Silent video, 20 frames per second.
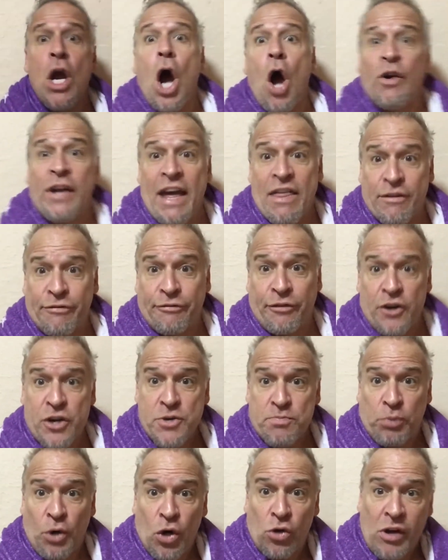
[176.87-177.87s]
Okay, the first
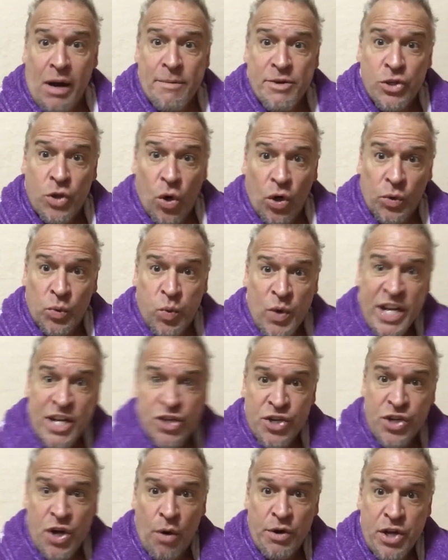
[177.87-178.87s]
program is called We
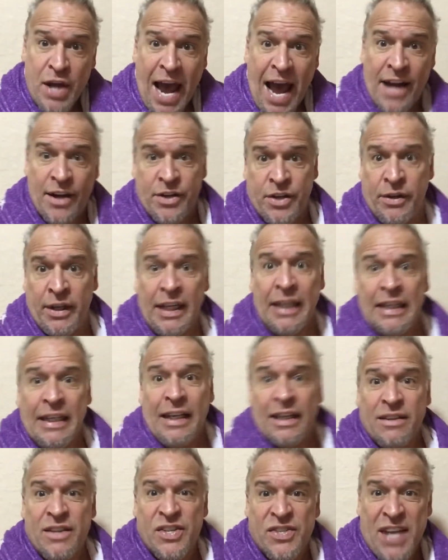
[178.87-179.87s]
Show You How to Do It.
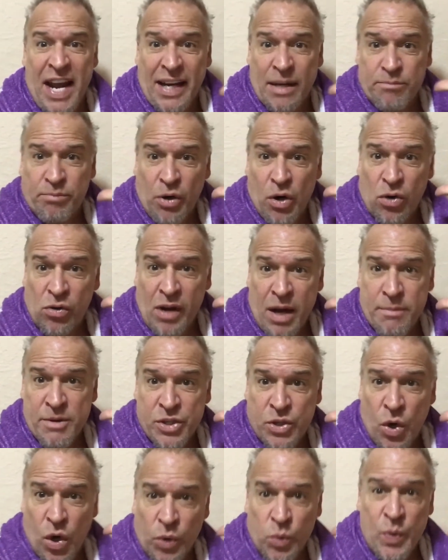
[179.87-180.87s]
The second program is
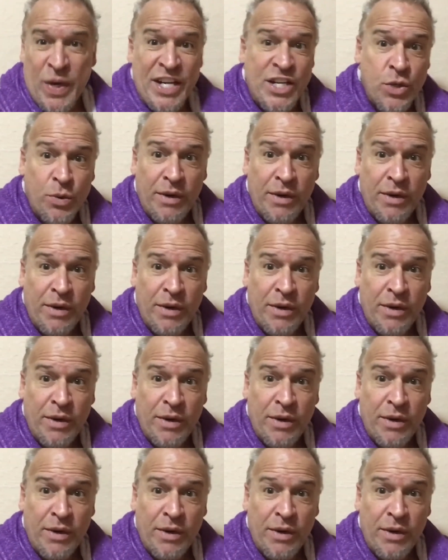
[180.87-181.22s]
called We Do It